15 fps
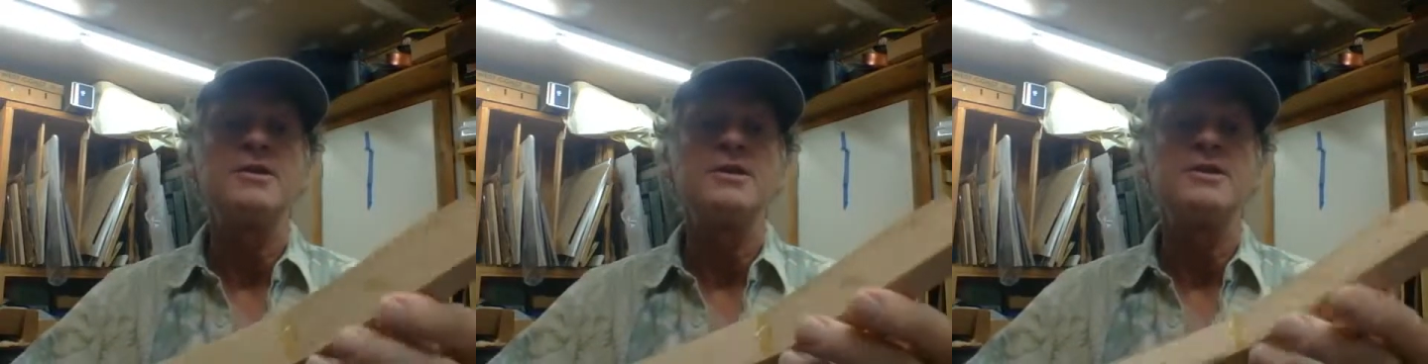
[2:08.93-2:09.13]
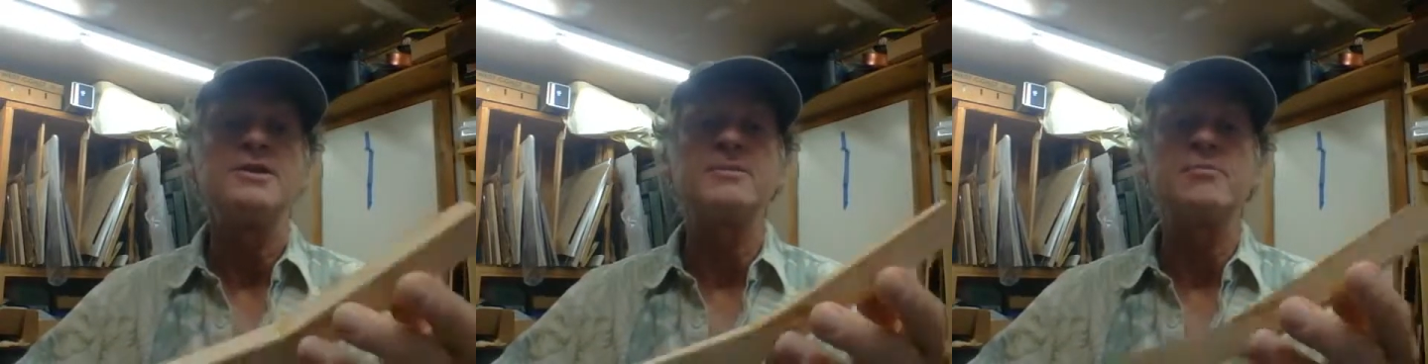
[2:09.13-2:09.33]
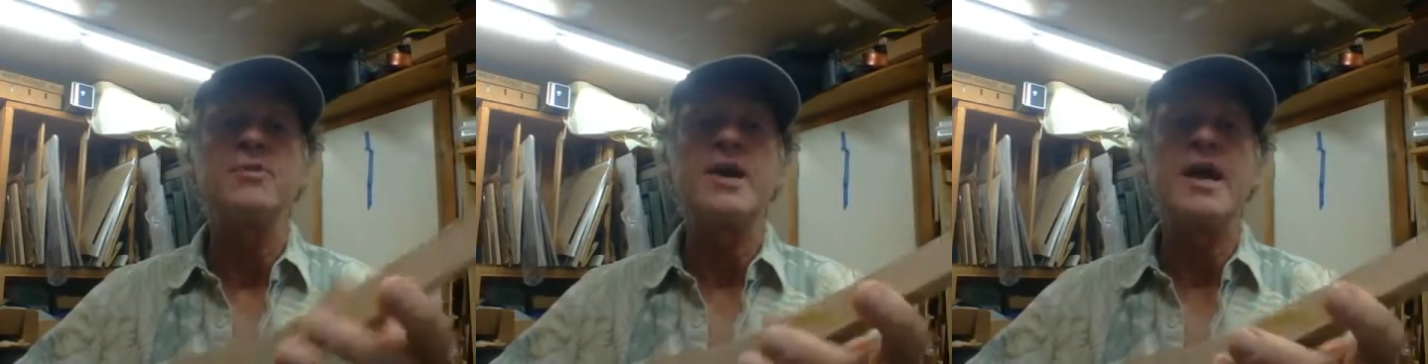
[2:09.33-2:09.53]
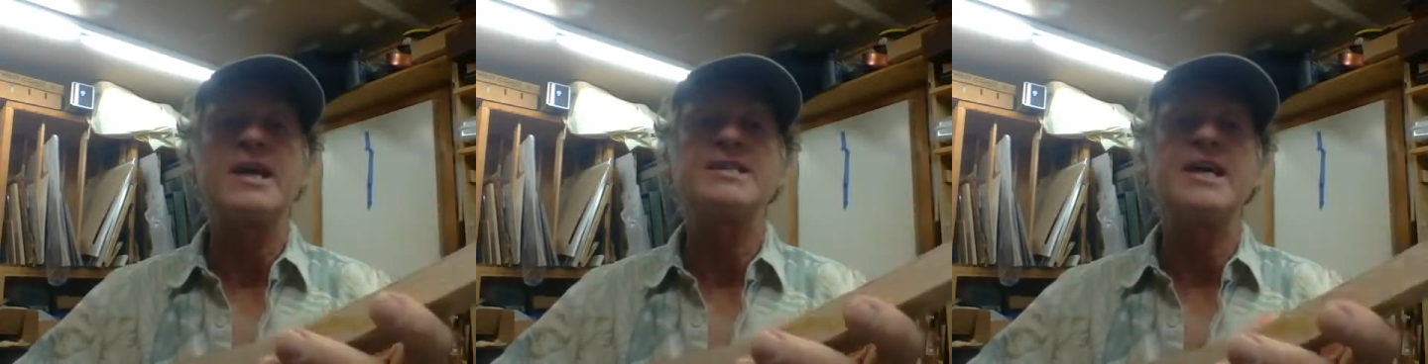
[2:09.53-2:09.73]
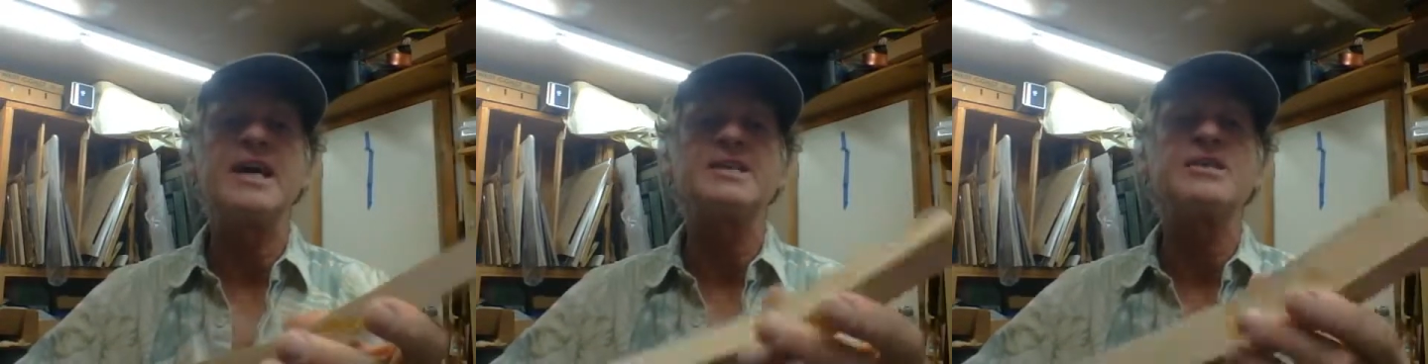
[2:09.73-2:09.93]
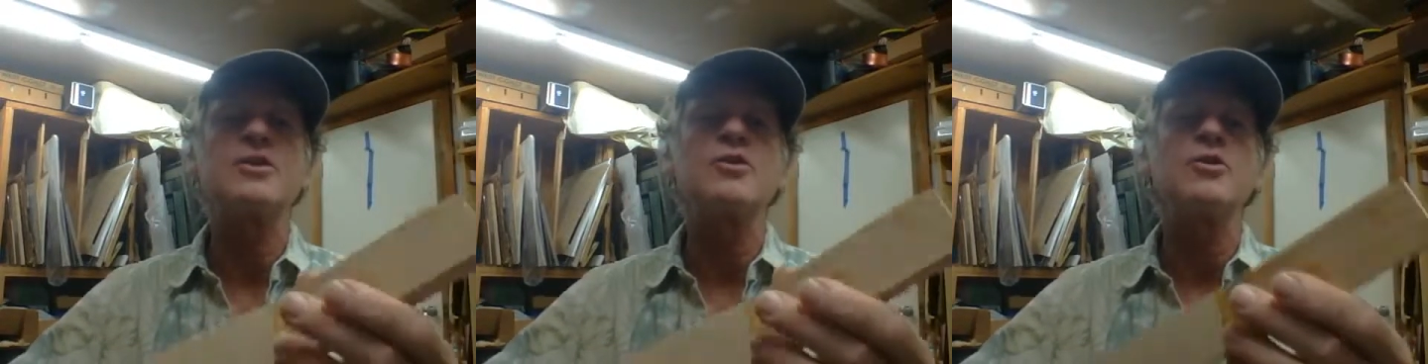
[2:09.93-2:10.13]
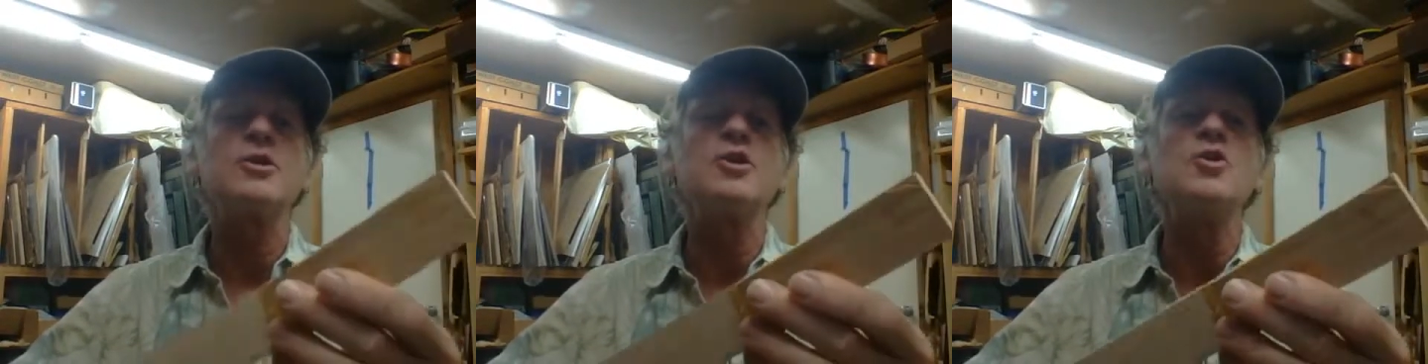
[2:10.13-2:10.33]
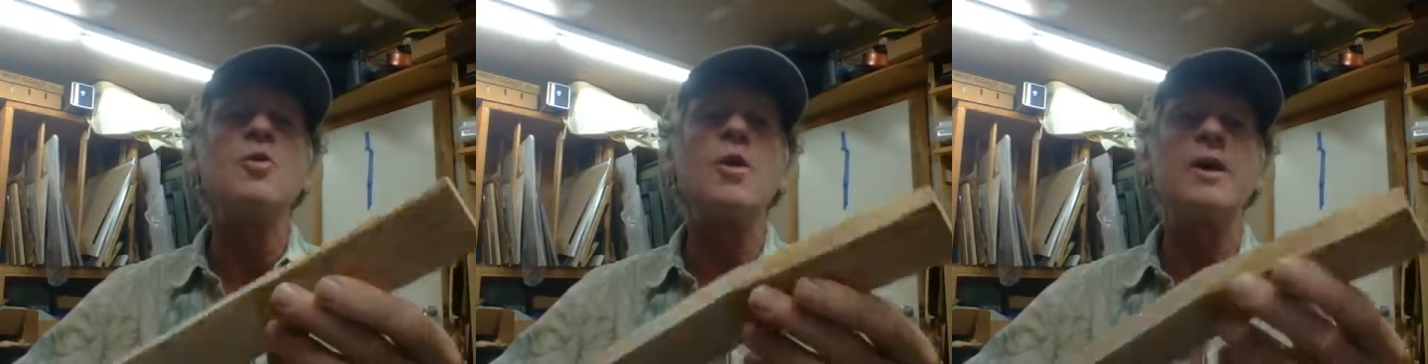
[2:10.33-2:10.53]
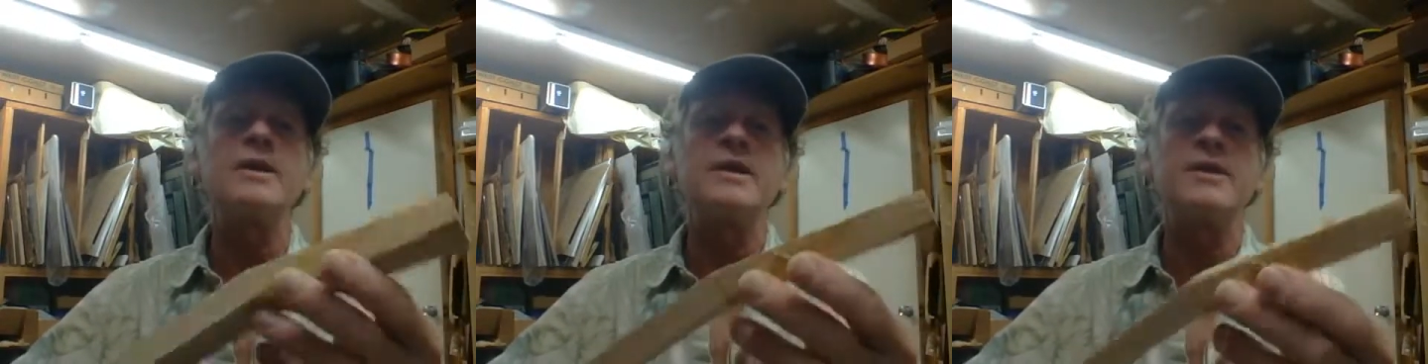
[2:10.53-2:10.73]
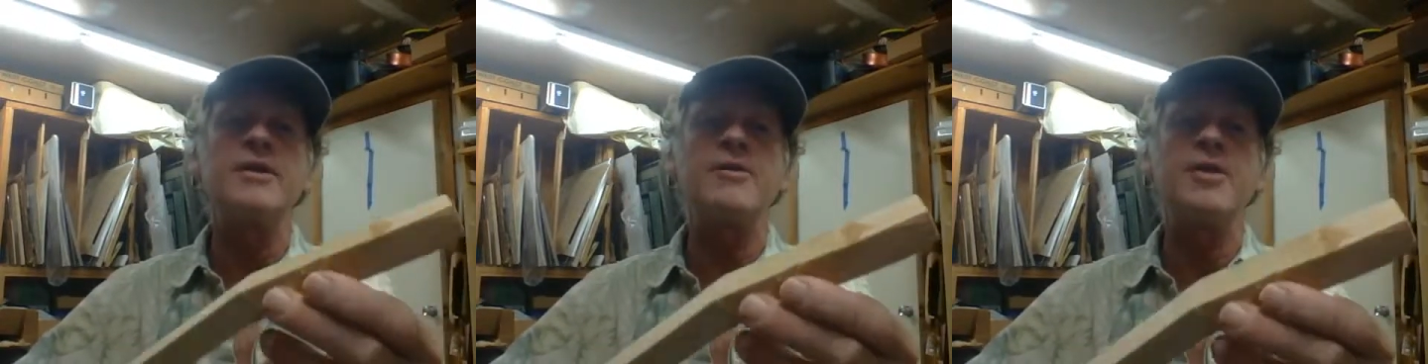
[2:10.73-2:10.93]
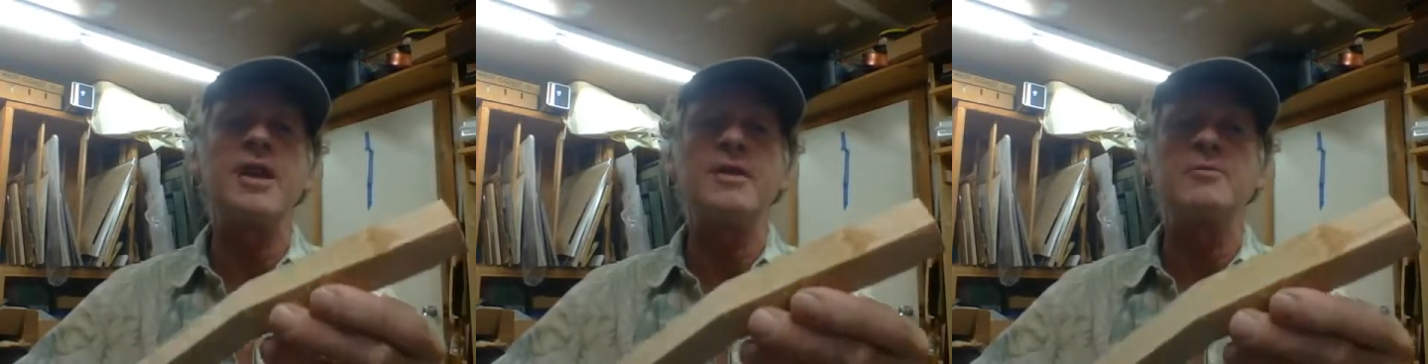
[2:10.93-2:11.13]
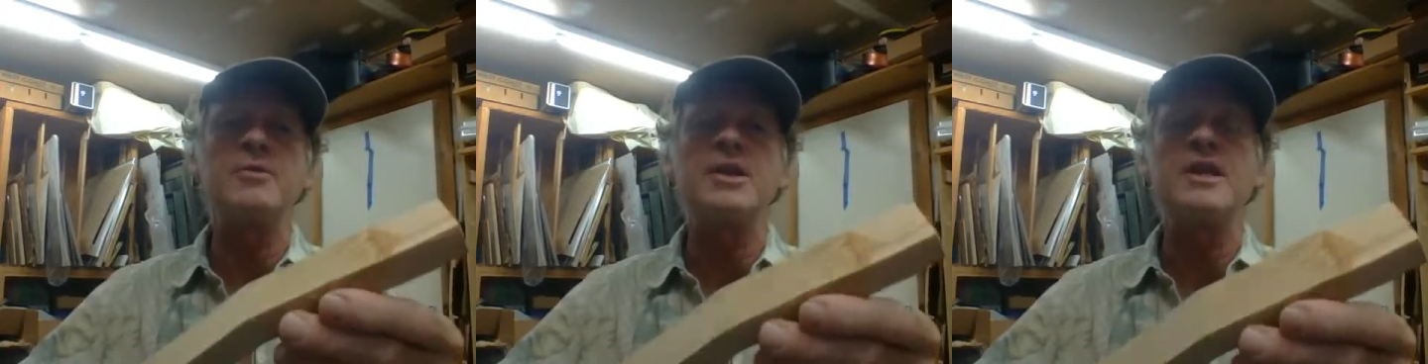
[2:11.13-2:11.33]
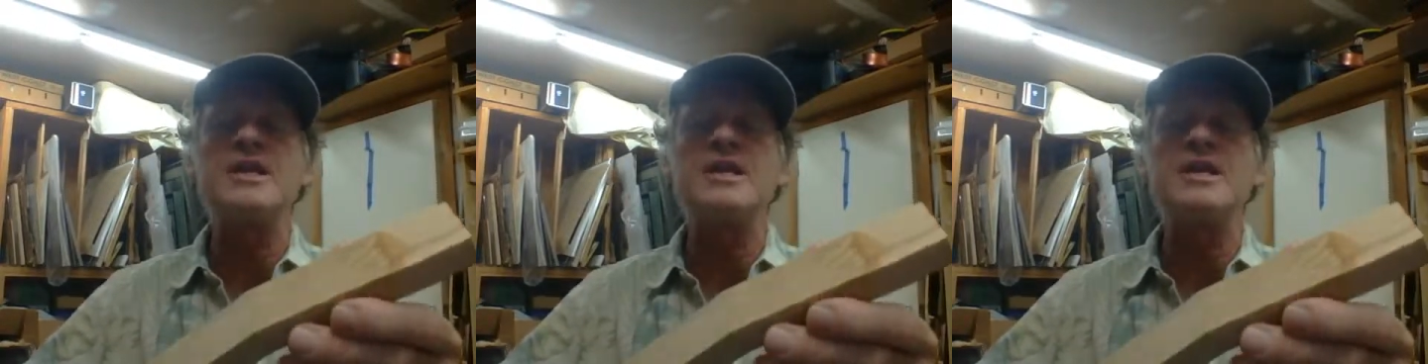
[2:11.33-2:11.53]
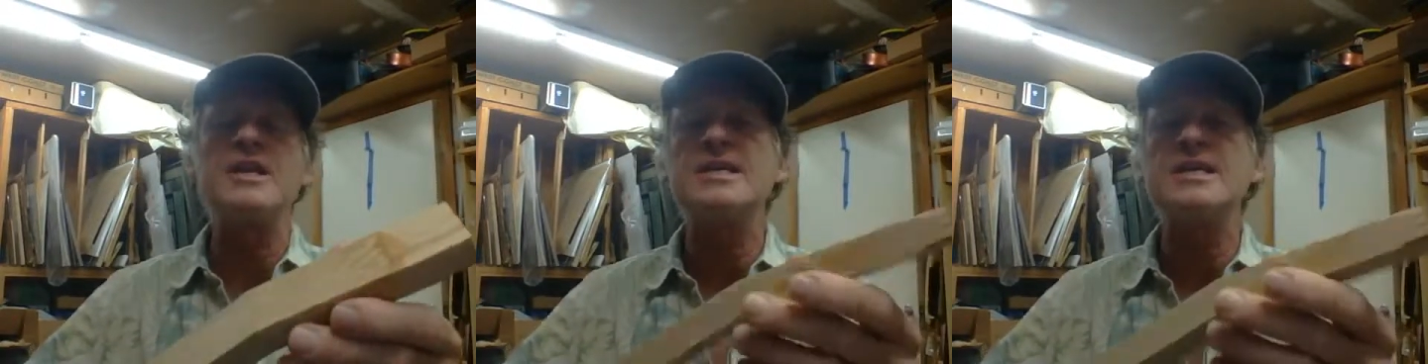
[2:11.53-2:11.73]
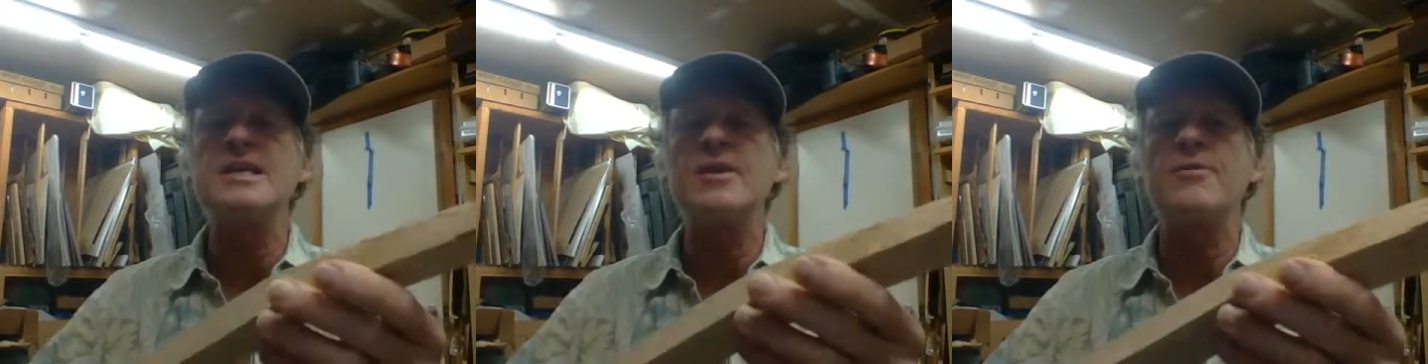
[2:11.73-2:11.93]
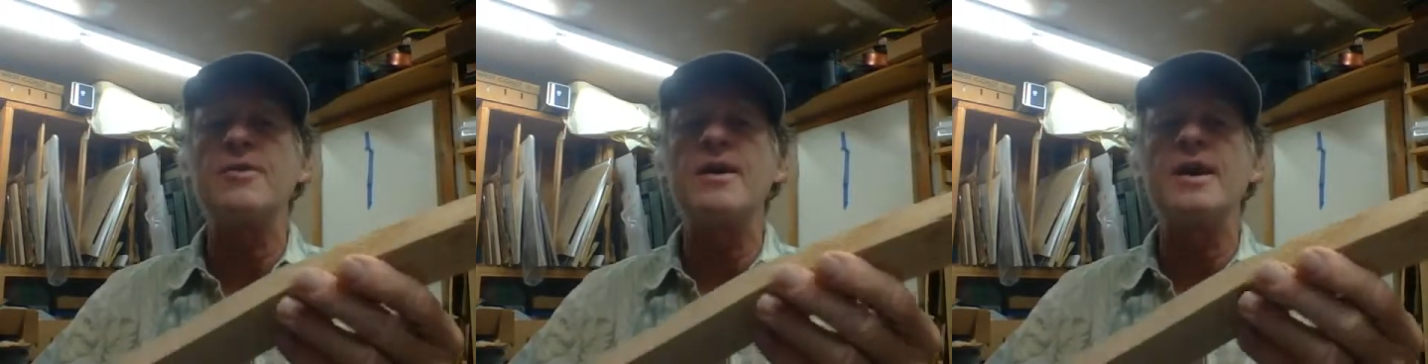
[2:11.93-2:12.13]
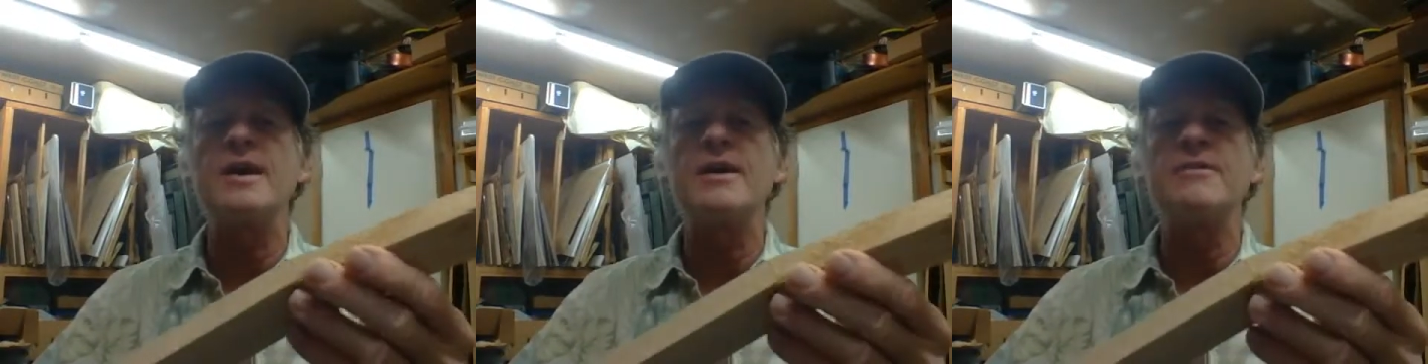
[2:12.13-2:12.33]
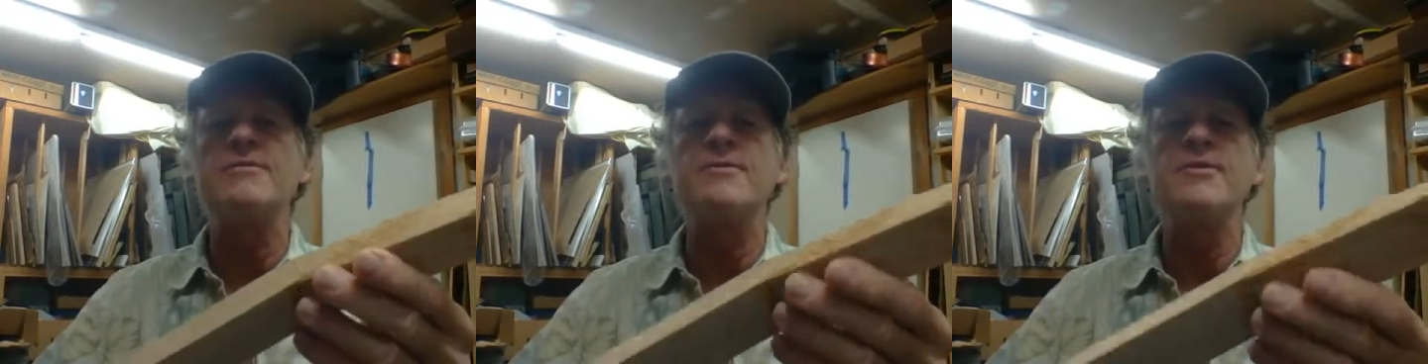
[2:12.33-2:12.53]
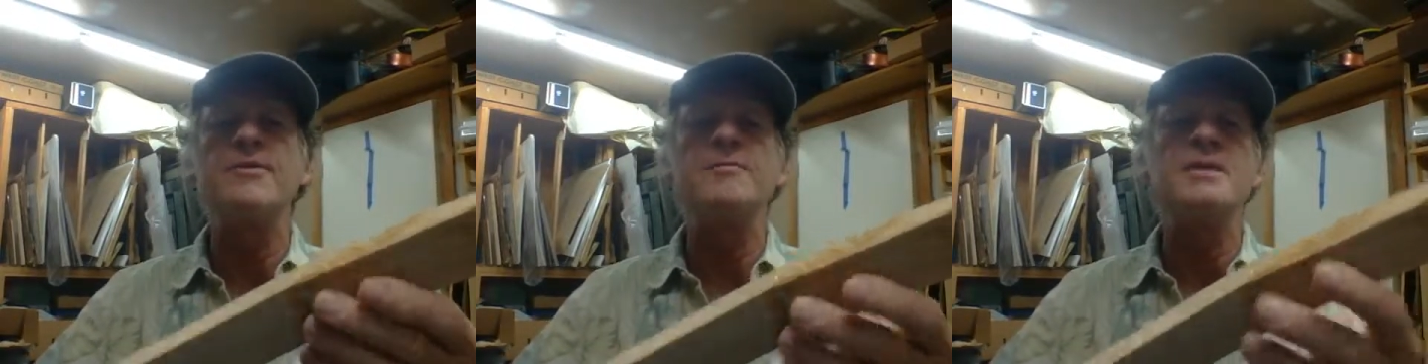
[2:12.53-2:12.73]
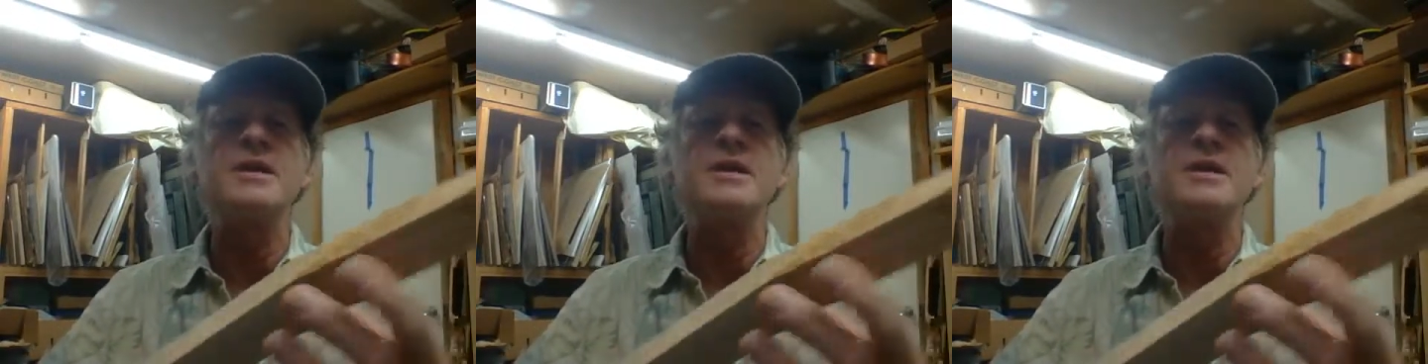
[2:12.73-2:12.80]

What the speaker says: some excess glue on here that I'm going to need to get rid of